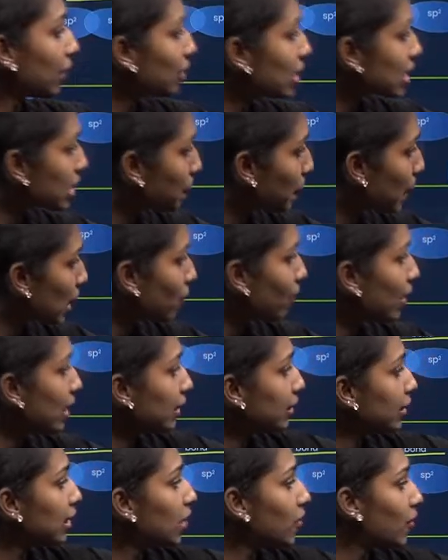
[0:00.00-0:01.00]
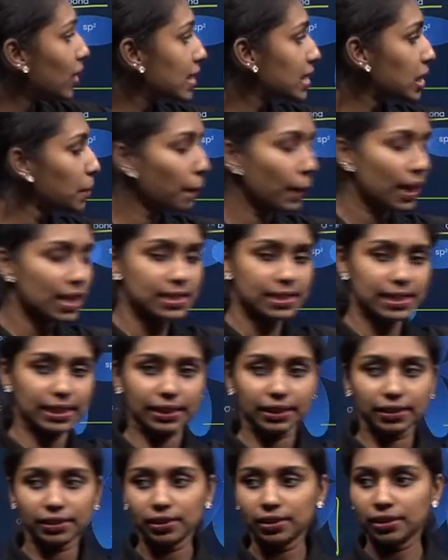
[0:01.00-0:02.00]
one is the py, third one is the pz.
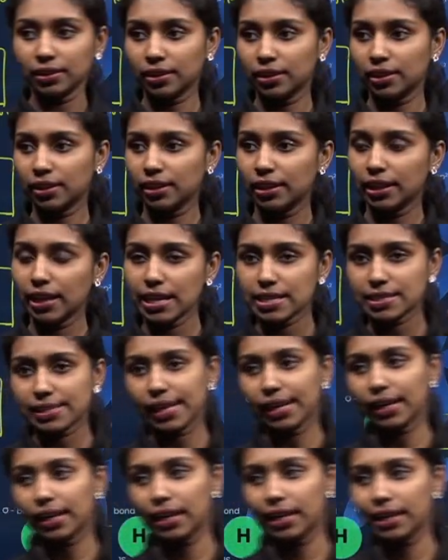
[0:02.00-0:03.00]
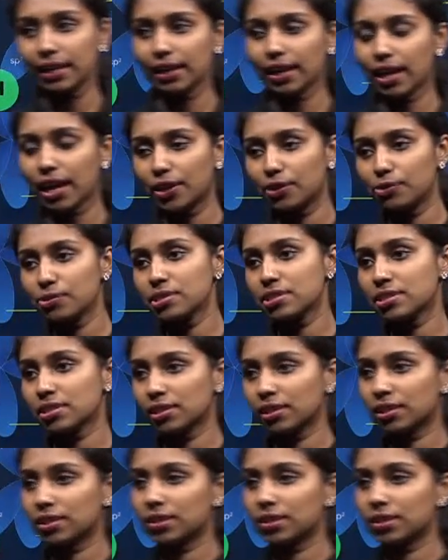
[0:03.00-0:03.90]
Is that clear, Arush?